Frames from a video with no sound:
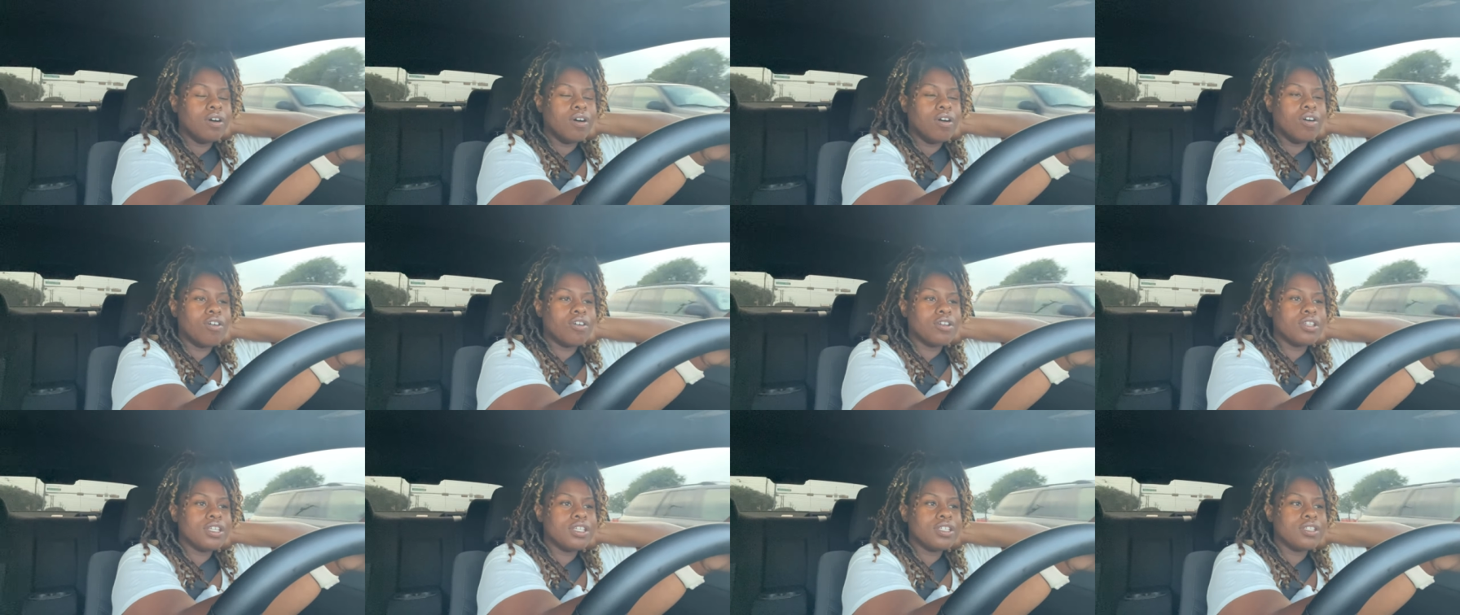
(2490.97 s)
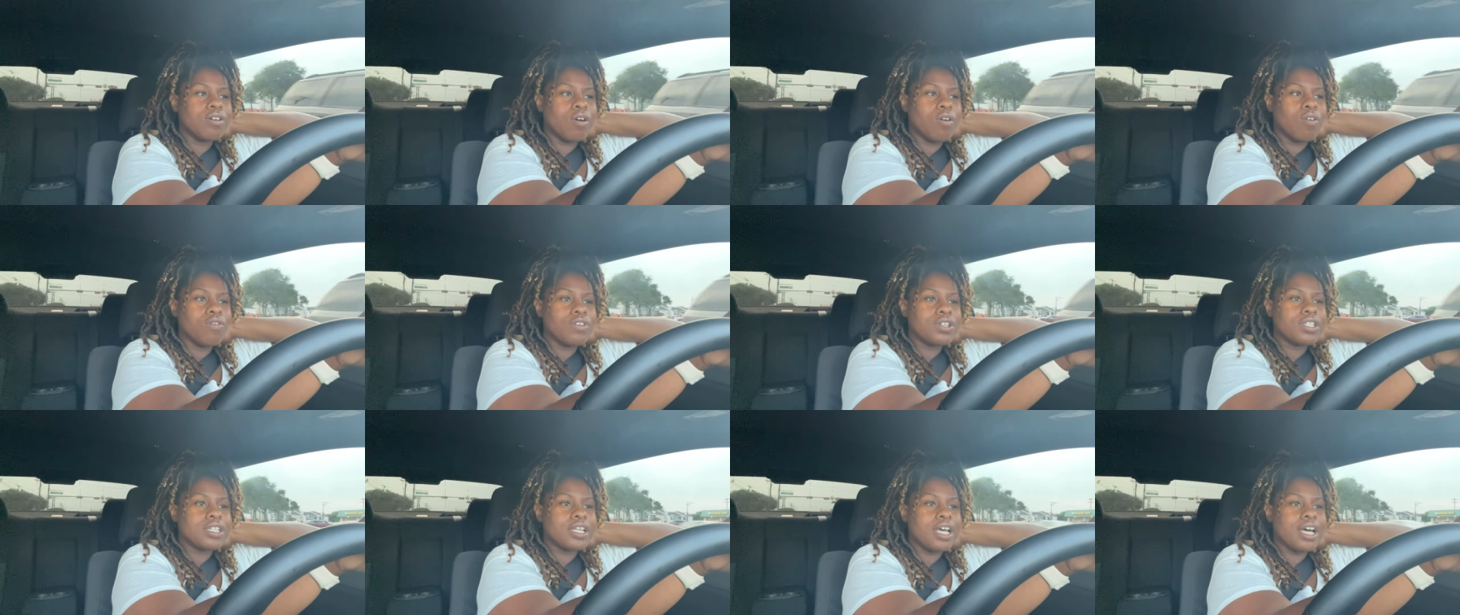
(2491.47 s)
all these
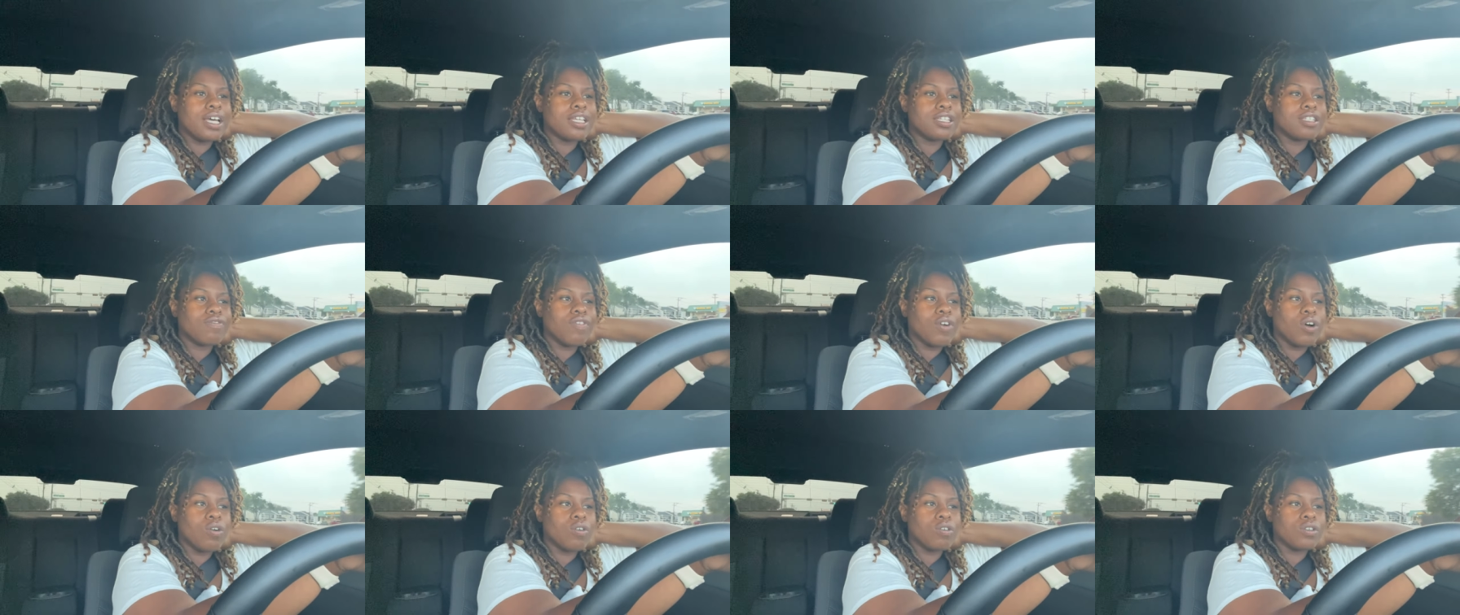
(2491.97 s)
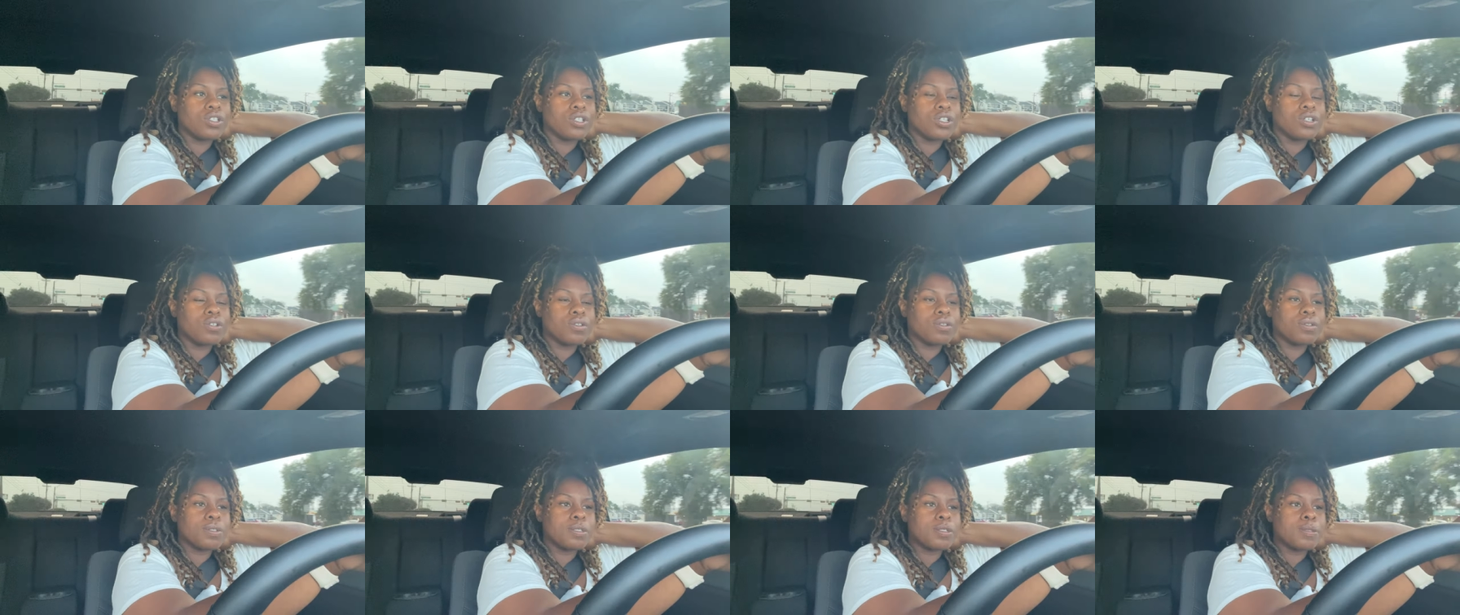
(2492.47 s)
oversized fall
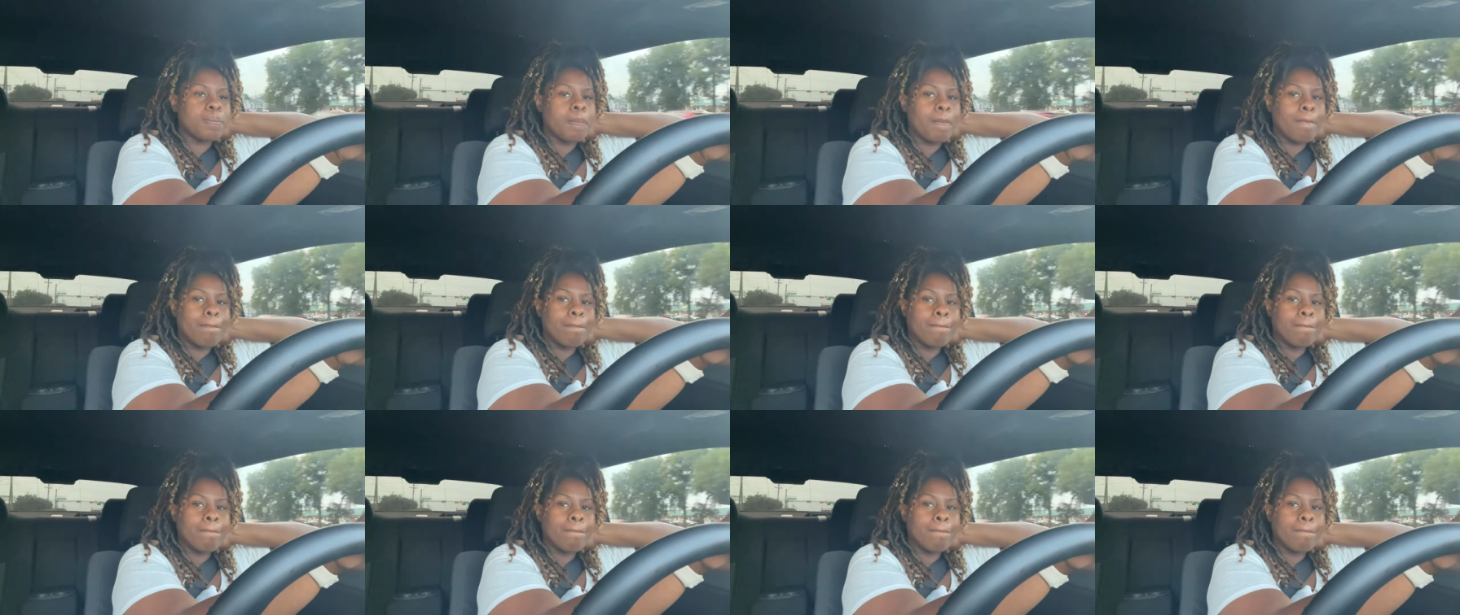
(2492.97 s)
shirts